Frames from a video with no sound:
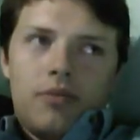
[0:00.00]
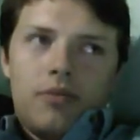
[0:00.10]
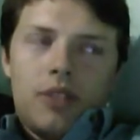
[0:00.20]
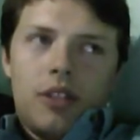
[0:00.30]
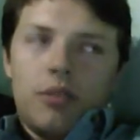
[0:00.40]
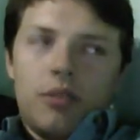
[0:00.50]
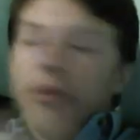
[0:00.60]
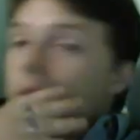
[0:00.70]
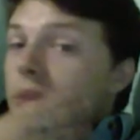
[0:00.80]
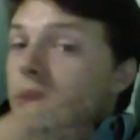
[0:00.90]

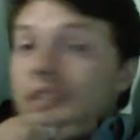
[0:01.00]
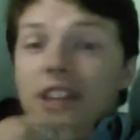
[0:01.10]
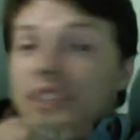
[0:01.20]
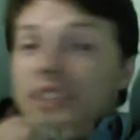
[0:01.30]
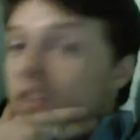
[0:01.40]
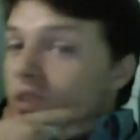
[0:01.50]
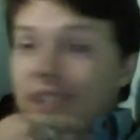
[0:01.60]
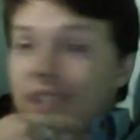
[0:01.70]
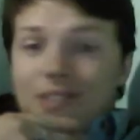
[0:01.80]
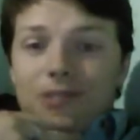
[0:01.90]
the best class that I've
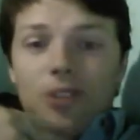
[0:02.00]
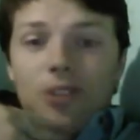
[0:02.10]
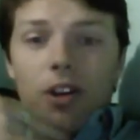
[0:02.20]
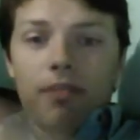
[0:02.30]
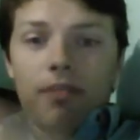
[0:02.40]
taught so far.